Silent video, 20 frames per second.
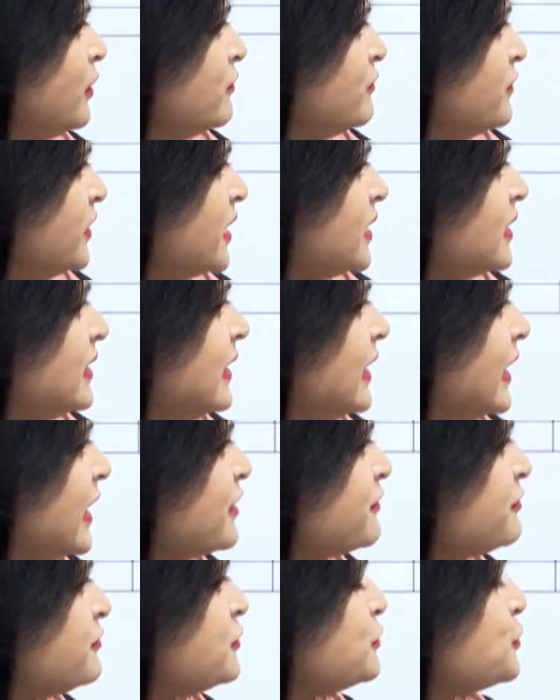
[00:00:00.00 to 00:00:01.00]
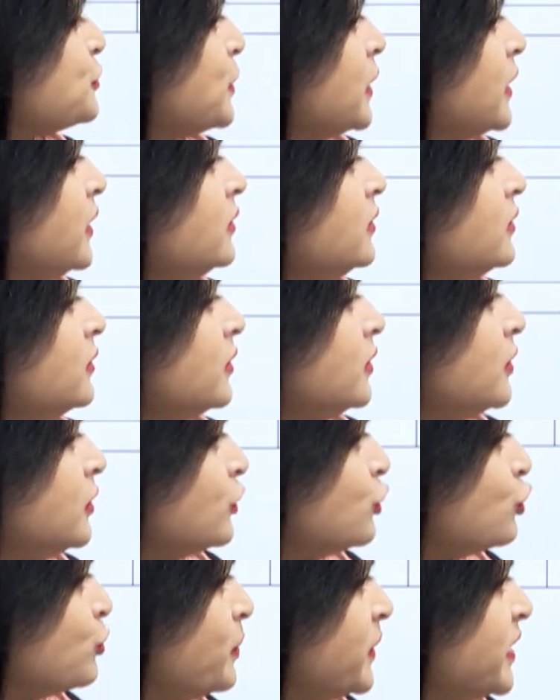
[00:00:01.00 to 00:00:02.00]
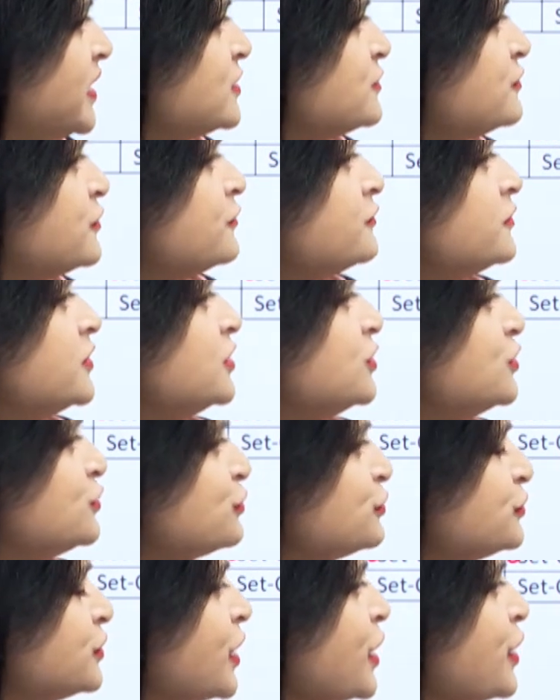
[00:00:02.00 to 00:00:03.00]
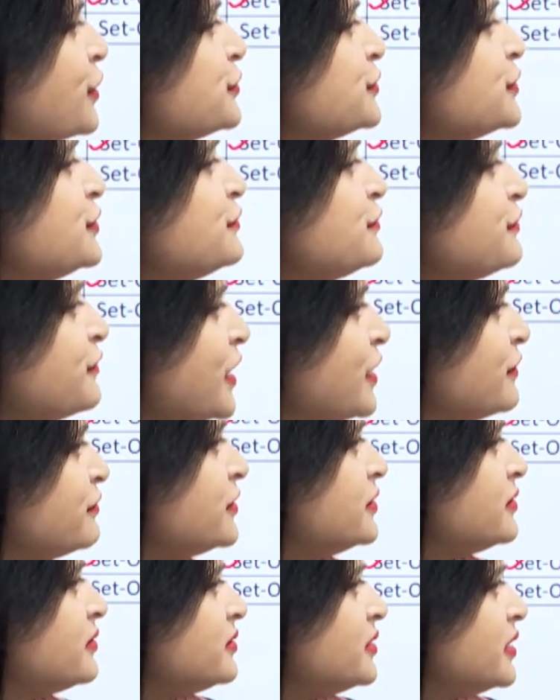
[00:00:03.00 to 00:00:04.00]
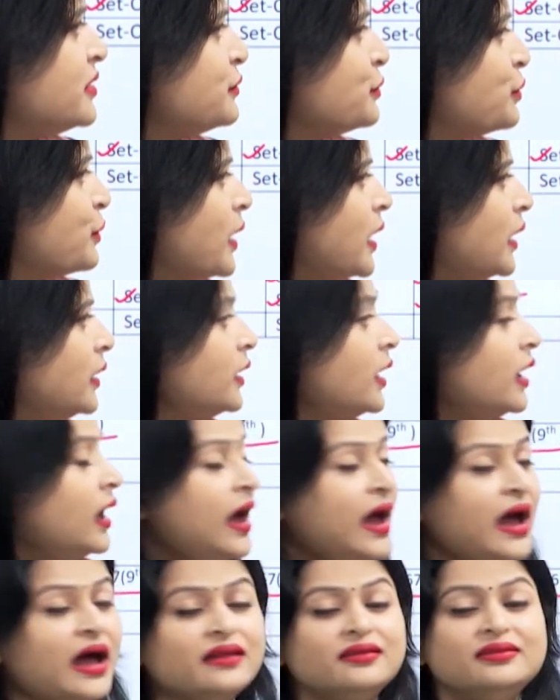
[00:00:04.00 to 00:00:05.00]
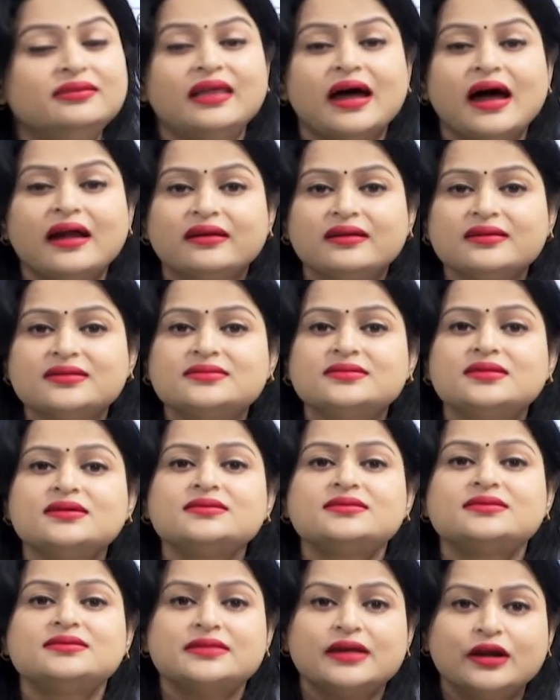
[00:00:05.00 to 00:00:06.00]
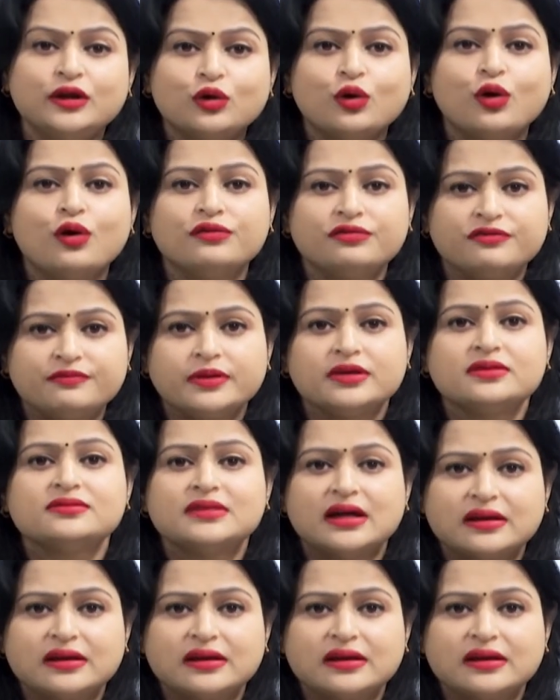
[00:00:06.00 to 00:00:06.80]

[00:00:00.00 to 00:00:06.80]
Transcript: we are left with rupees 52,501 and that is the set off because